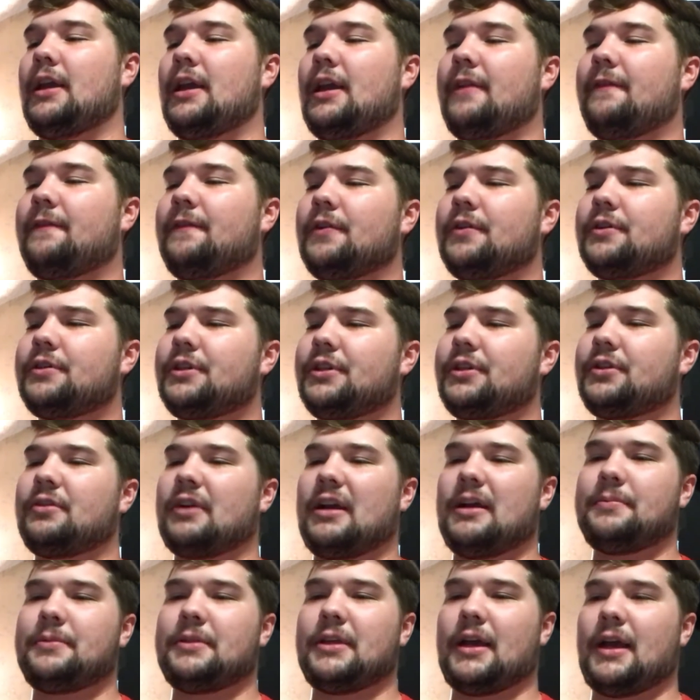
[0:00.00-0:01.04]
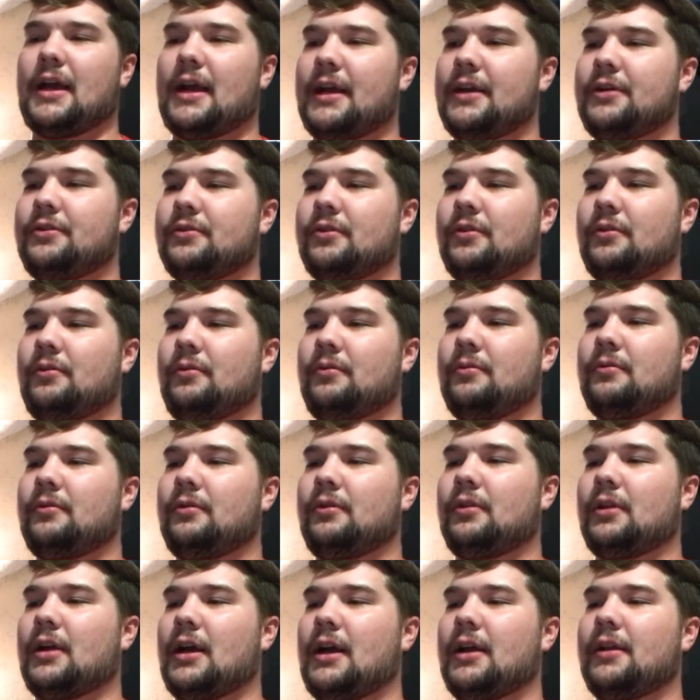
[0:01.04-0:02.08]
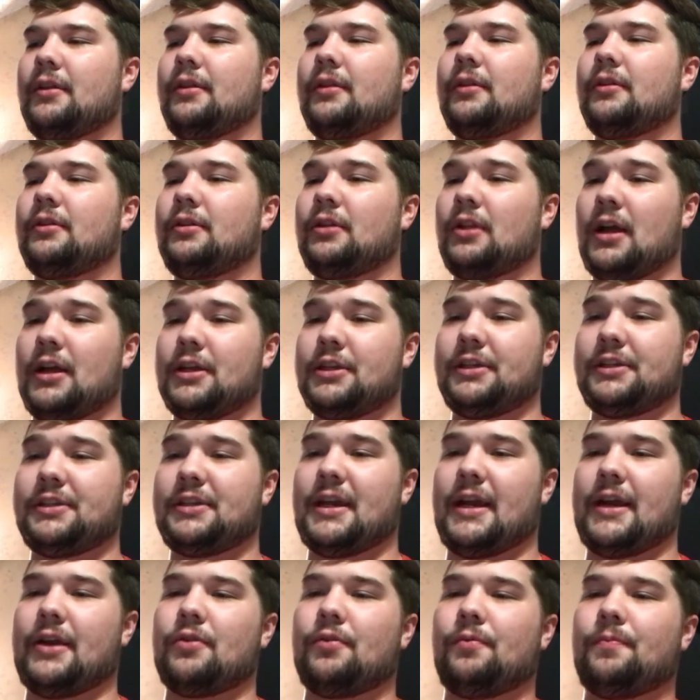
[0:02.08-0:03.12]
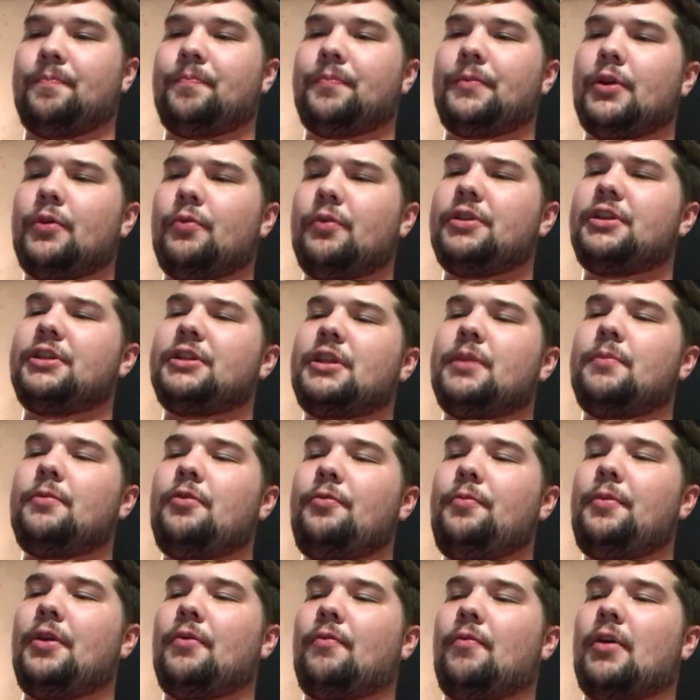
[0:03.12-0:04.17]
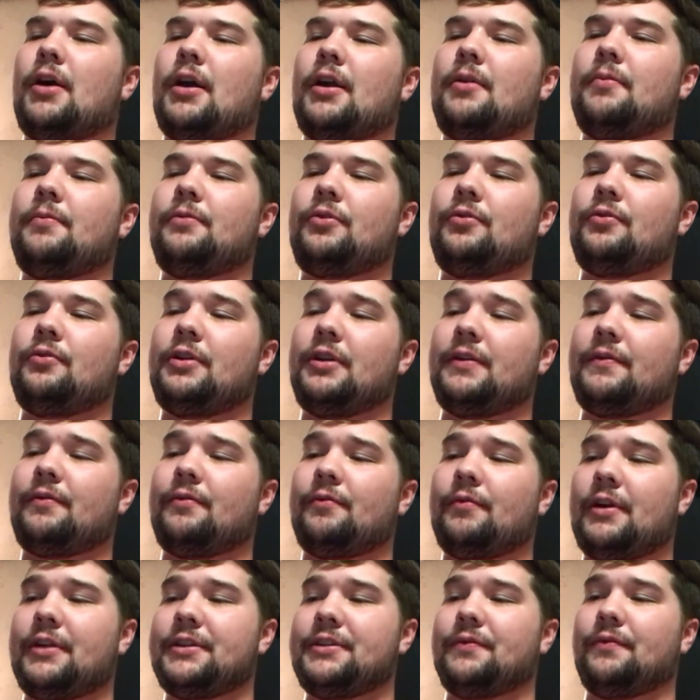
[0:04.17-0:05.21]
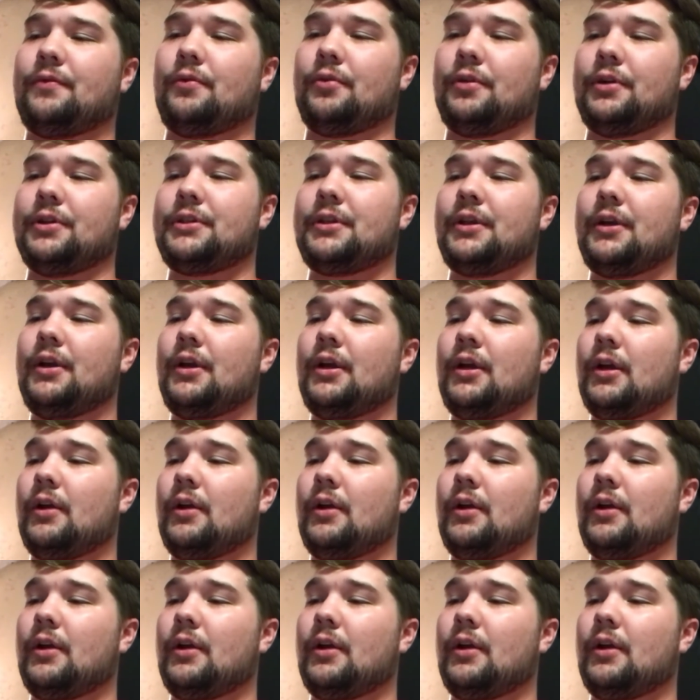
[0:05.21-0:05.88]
It first describes the hydrologic cycle, which is the movement of water through different reservoirs,